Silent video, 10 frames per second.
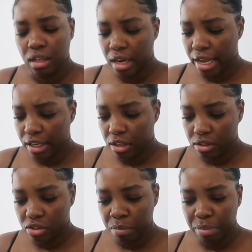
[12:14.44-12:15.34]
like
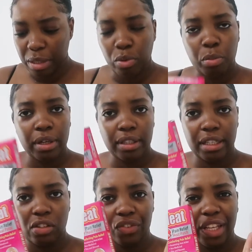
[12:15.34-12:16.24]
some people put
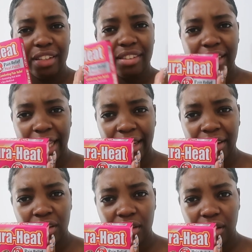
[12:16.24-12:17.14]
this on their
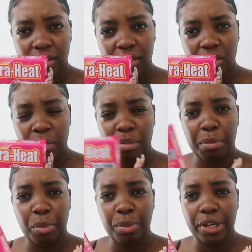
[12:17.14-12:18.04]
skin. Some
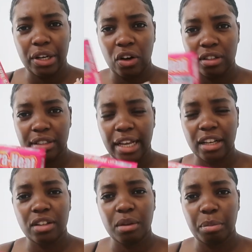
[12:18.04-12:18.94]
people put it on
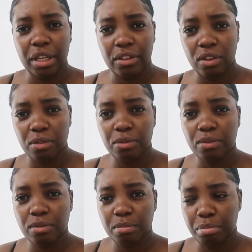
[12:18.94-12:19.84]
like a
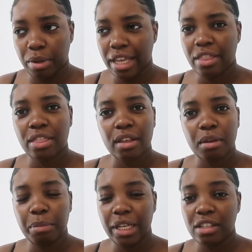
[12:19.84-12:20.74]

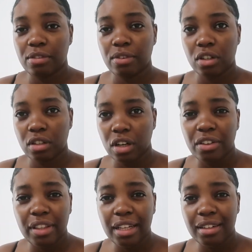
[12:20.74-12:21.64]
piece of
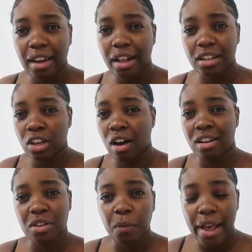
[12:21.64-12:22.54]
clothing, like your
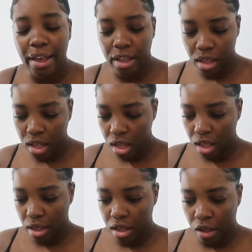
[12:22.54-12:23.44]
underwear.
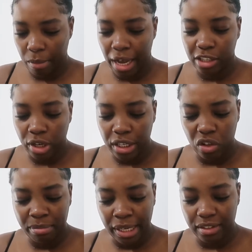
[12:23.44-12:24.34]
I tried it
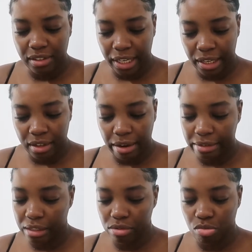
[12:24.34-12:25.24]
on my skin and